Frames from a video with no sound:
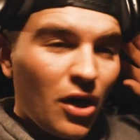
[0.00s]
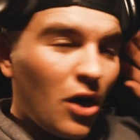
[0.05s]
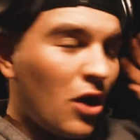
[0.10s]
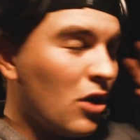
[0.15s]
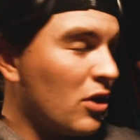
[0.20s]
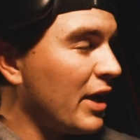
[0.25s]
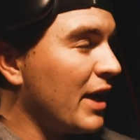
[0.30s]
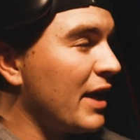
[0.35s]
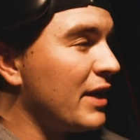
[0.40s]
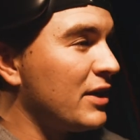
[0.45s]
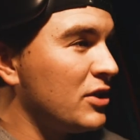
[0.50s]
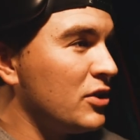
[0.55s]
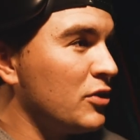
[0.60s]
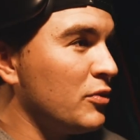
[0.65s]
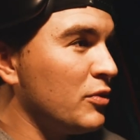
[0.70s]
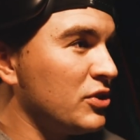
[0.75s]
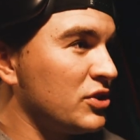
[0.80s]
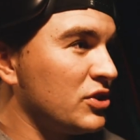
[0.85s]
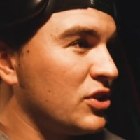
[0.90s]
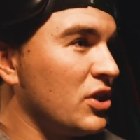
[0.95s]
All I had to do
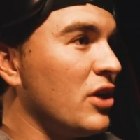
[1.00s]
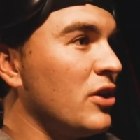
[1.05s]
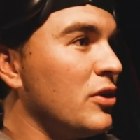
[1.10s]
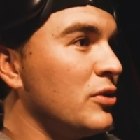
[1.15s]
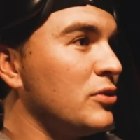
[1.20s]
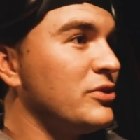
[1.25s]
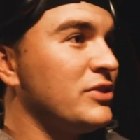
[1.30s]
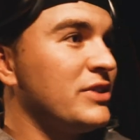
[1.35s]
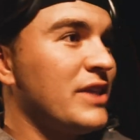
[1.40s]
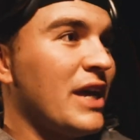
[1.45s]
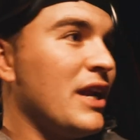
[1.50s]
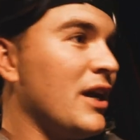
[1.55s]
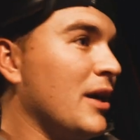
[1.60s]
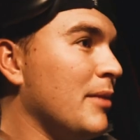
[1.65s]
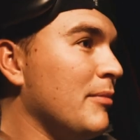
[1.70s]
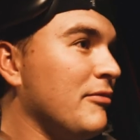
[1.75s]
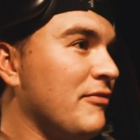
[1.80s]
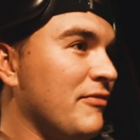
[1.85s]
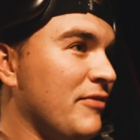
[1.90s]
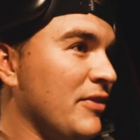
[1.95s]
was go, set
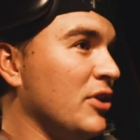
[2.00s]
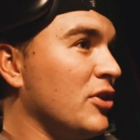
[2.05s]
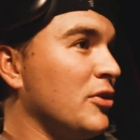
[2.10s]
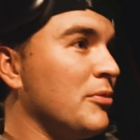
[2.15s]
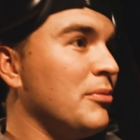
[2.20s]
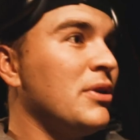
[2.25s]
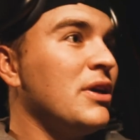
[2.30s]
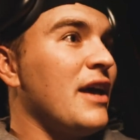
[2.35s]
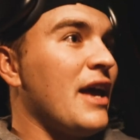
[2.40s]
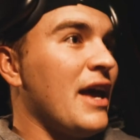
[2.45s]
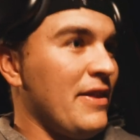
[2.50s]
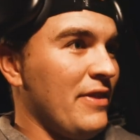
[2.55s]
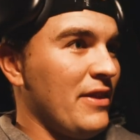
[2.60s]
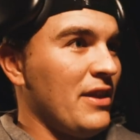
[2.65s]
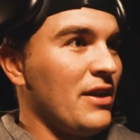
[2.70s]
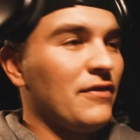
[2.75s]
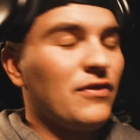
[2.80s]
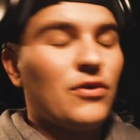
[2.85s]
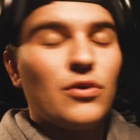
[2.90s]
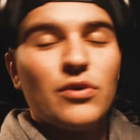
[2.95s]
up, film, and then
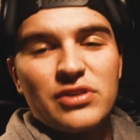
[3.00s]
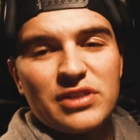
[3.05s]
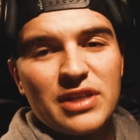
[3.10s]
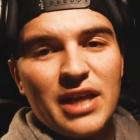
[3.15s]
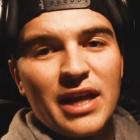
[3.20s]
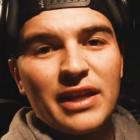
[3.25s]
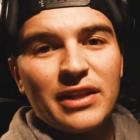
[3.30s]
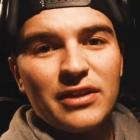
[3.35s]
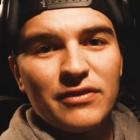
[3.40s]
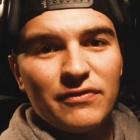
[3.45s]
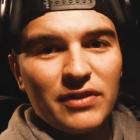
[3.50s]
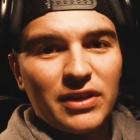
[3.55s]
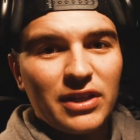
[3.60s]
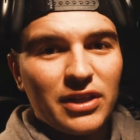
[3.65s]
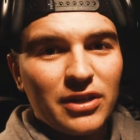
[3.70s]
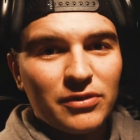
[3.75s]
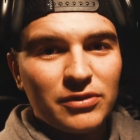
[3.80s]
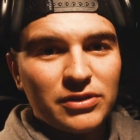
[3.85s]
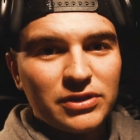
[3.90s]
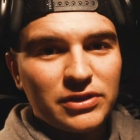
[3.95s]
of course edit the
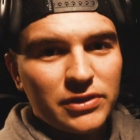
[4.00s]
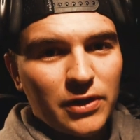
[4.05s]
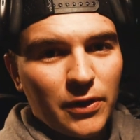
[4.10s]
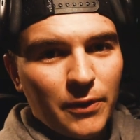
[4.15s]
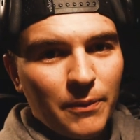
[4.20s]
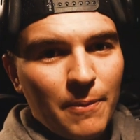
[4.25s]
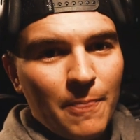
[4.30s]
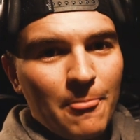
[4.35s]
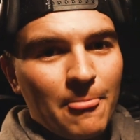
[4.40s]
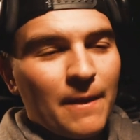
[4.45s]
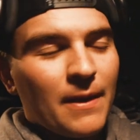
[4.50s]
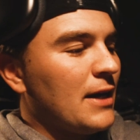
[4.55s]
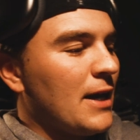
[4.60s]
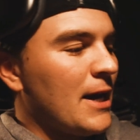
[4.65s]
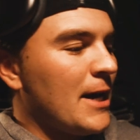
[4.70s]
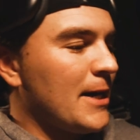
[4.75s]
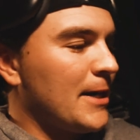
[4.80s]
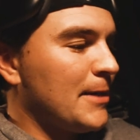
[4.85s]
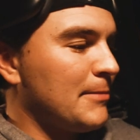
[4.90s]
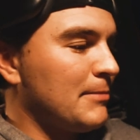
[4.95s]
video. And so
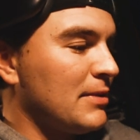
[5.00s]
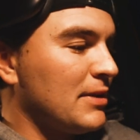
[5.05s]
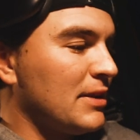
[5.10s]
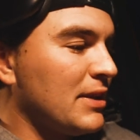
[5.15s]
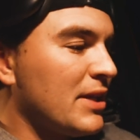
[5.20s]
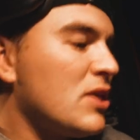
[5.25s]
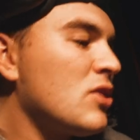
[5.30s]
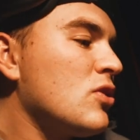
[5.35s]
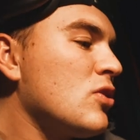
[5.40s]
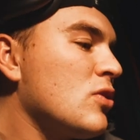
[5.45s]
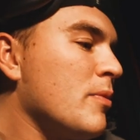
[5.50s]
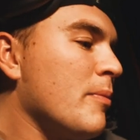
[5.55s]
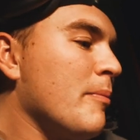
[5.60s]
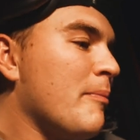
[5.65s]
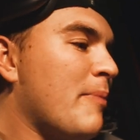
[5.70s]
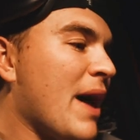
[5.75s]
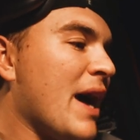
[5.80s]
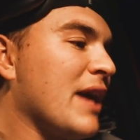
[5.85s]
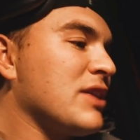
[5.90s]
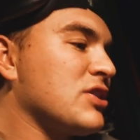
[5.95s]
little
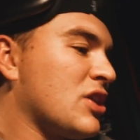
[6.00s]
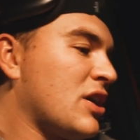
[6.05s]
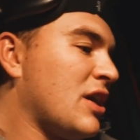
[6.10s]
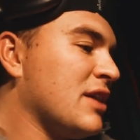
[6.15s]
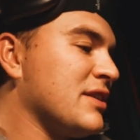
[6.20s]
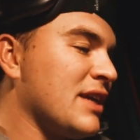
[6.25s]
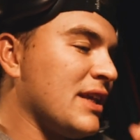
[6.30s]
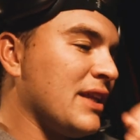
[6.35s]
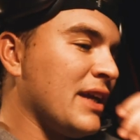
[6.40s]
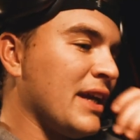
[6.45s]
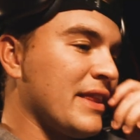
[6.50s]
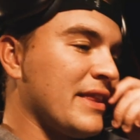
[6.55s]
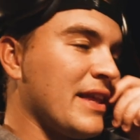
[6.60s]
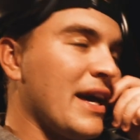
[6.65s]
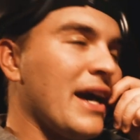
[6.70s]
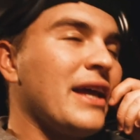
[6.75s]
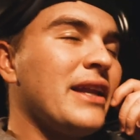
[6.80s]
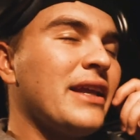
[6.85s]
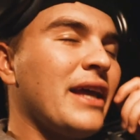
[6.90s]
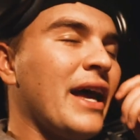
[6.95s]
batch content like
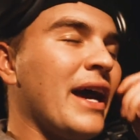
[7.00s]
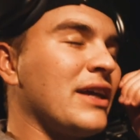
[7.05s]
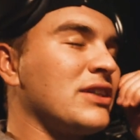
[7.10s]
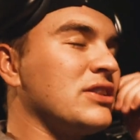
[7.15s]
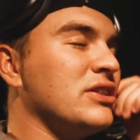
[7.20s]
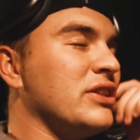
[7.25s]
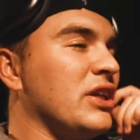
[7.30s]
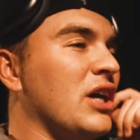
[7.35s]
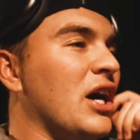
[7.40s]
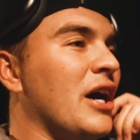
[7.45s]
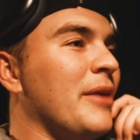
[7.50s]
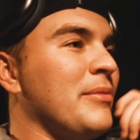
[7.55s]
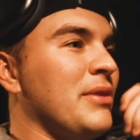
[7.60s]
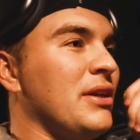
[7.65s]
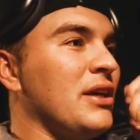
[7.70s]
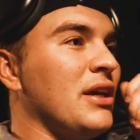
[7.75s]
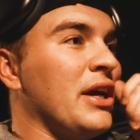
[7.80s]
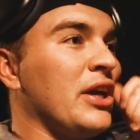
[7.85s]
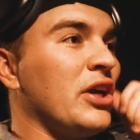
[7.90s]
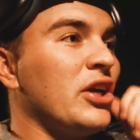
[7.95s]
that actually got
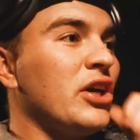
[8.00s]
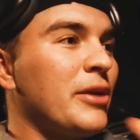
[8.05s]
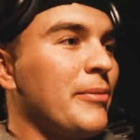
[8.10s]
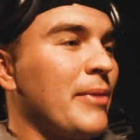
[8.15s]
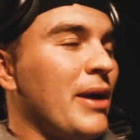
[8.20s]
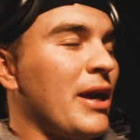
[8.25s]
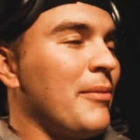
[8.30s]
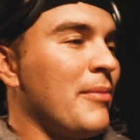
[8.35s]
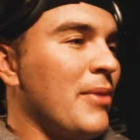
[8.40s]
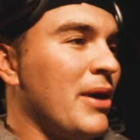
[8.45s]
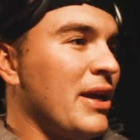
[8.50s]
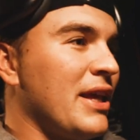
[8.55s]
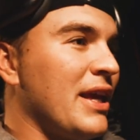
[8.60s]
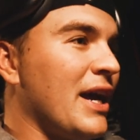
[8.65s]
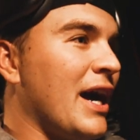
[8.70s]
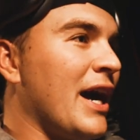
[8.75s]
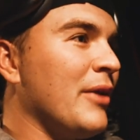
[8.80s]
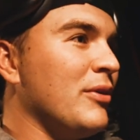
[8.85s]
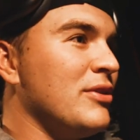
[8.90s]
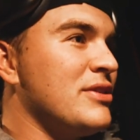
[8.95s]
me a good amount of money.
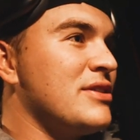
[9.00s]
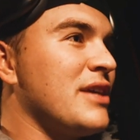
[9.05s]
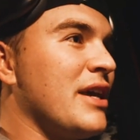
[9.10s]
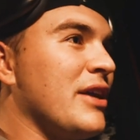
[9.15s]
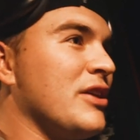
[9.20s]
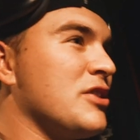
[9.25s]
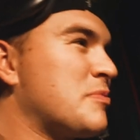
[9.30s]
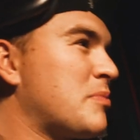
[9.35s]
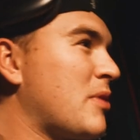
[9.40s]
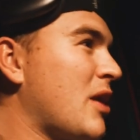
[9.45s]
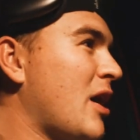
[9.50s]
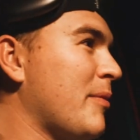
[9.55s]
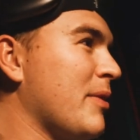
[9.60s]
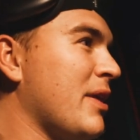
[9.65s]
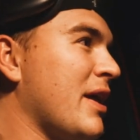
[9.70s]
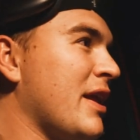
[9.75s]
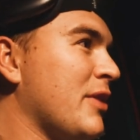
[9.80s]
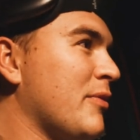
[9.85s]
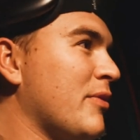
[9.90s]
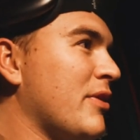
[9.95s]
I would say is probably
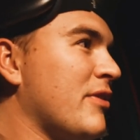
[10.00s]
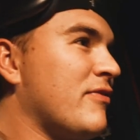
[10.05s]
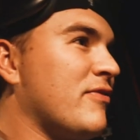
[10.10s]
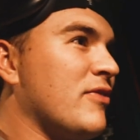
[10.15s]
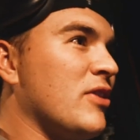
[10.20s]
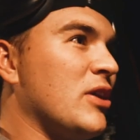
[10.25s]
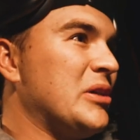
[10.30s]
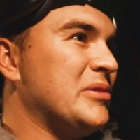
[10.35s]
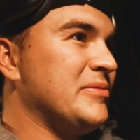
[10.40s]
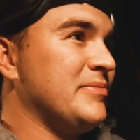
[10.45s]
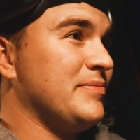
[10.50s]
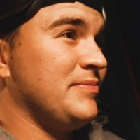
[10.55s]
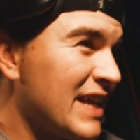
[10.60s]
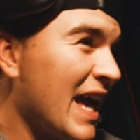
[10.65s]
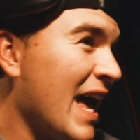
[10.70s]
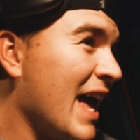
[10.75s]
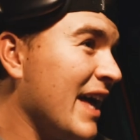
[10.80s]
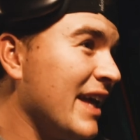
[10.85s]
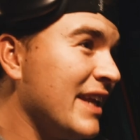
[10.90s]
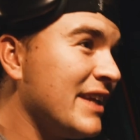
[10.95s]
anywhere from
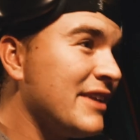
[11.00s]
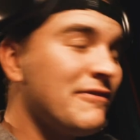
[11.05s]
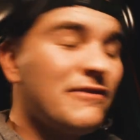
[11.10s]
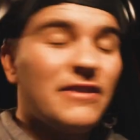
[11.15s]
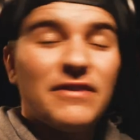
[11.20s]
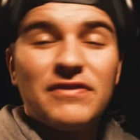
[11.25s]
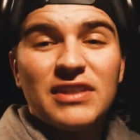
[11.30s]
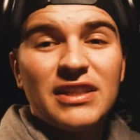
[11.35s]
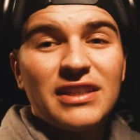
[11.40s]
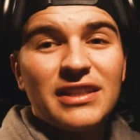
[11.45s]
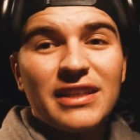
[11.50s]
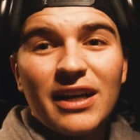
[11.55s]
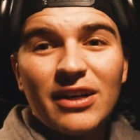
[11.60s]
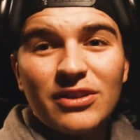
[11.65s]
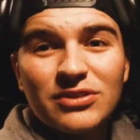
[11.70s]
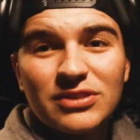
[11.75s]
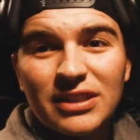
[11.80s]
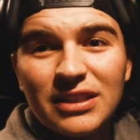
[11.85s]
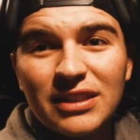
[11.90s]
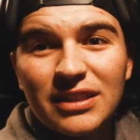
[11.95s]
10 to
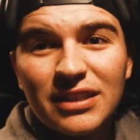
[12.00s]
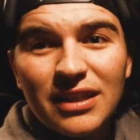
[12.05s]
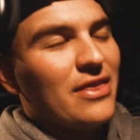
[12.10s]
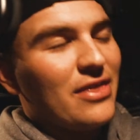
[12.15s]
15,000.